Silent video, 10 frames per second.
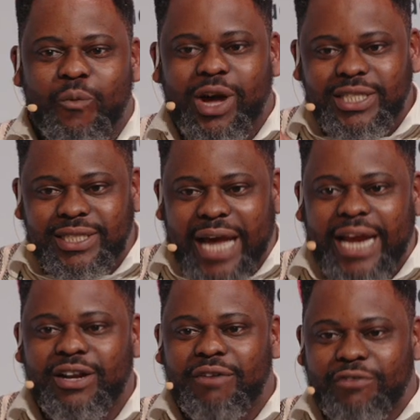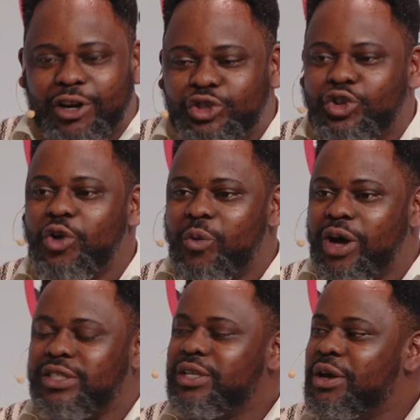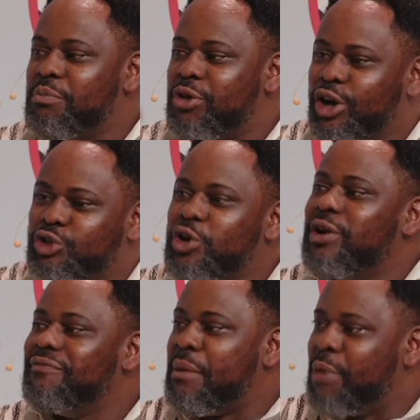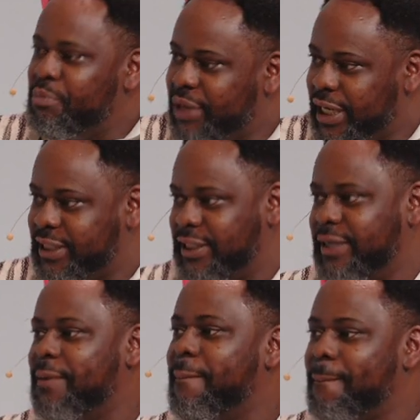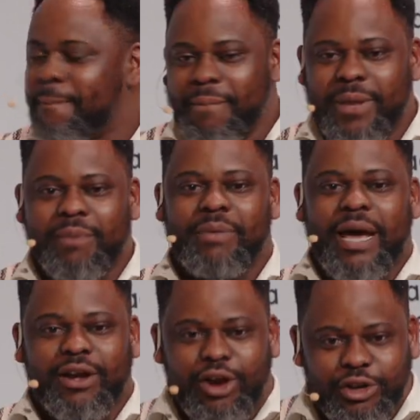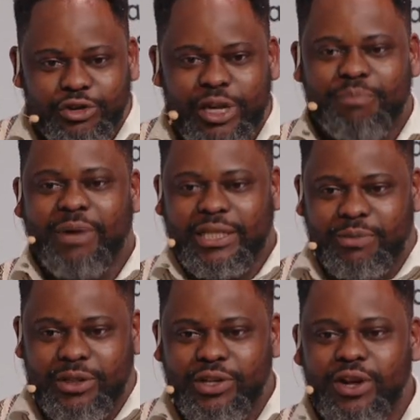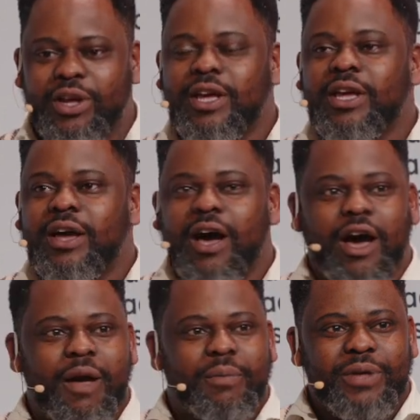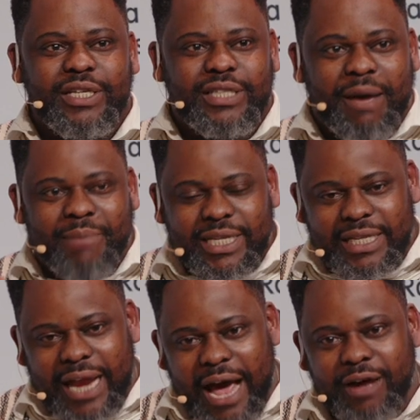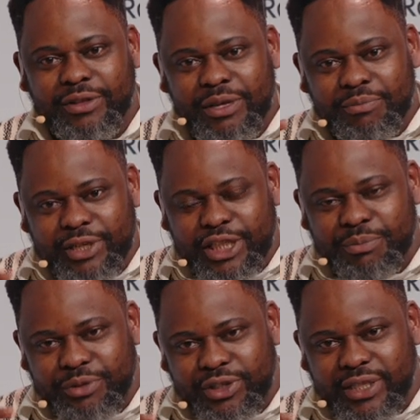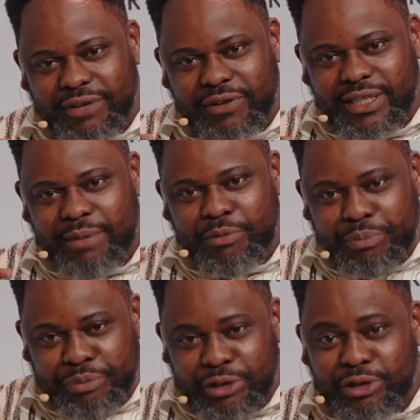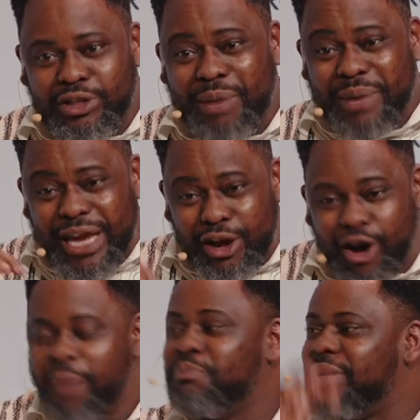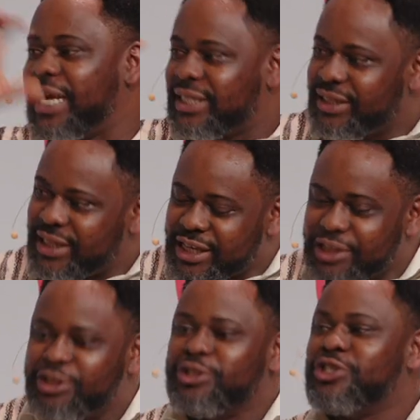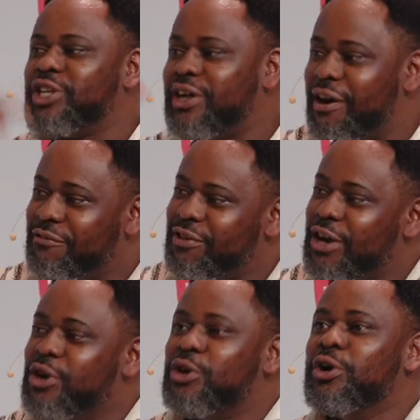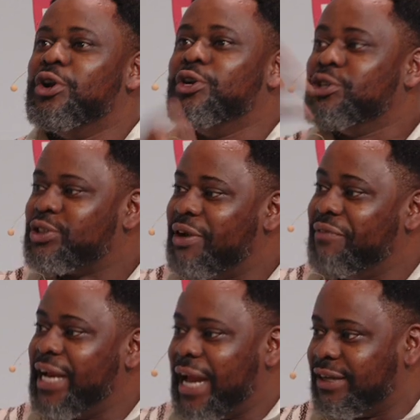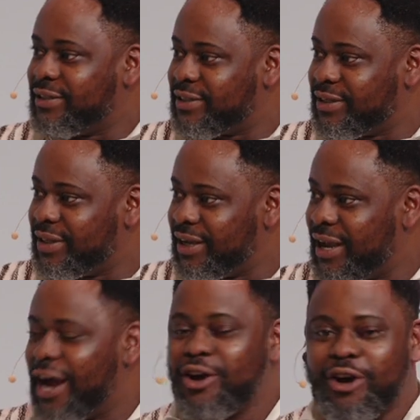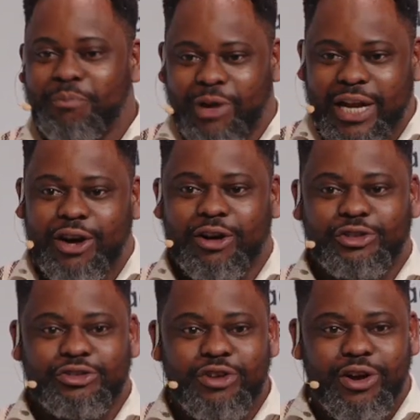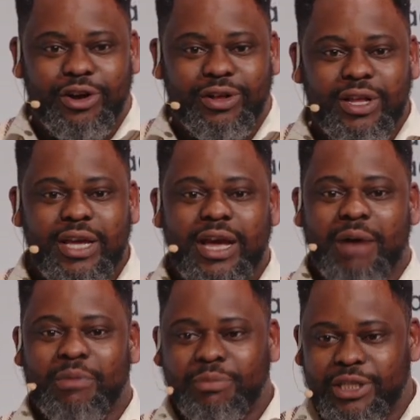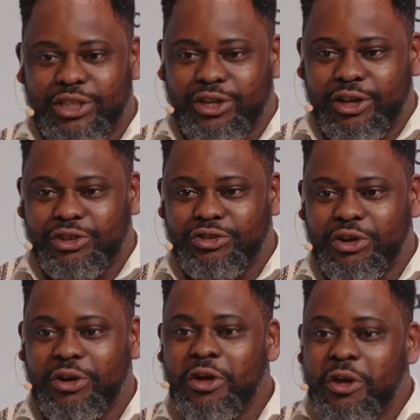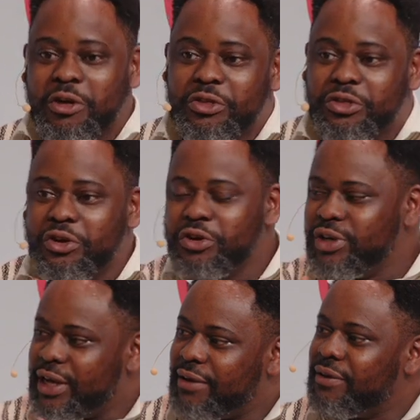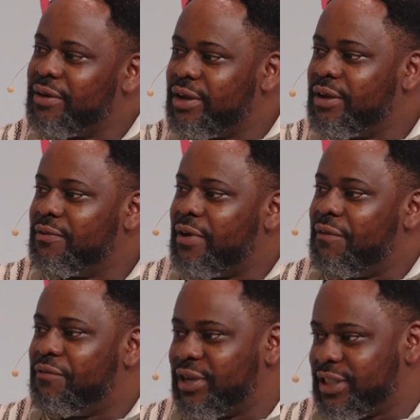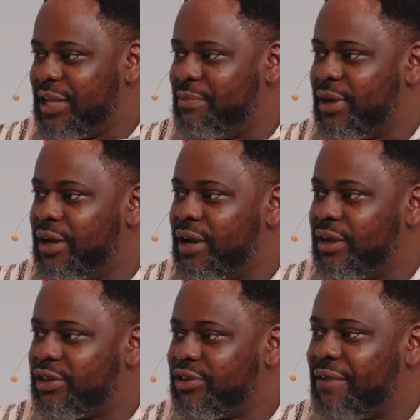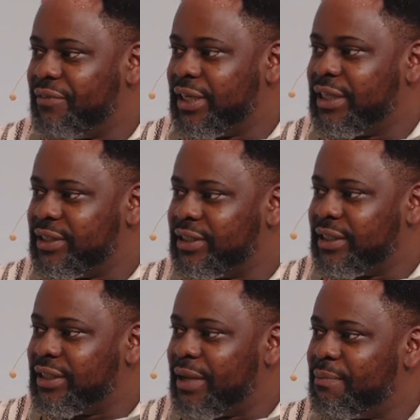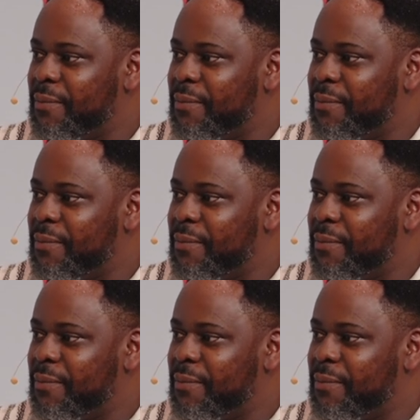one side of control was control over mobility yeah. by controlling passports. So uh, it's amazing how the British imperial state, for example, built up a complex institution of colonial surveillance and border control and mobility control through the uh, forced labor uh, trafficking system.